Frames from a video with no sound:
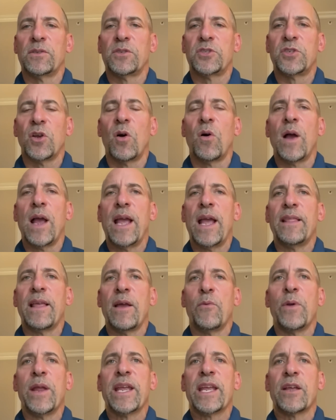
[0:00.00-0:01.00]
Shohei
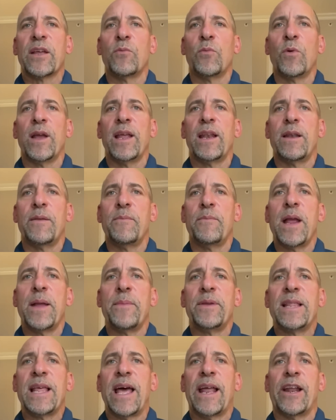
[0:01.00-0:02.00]
that we can win, and
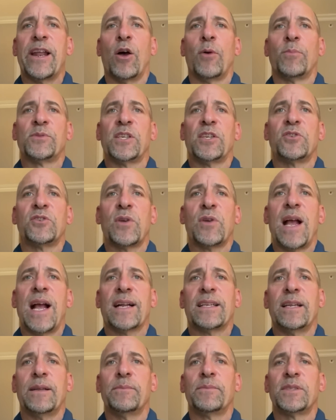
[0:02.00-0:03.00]
maybe that helps
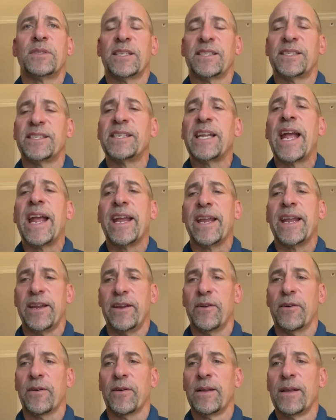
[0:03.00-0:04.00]
attract him to stay
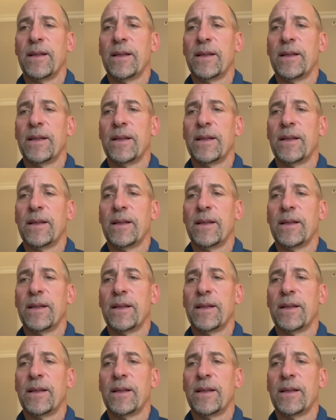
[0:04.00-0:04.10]
here.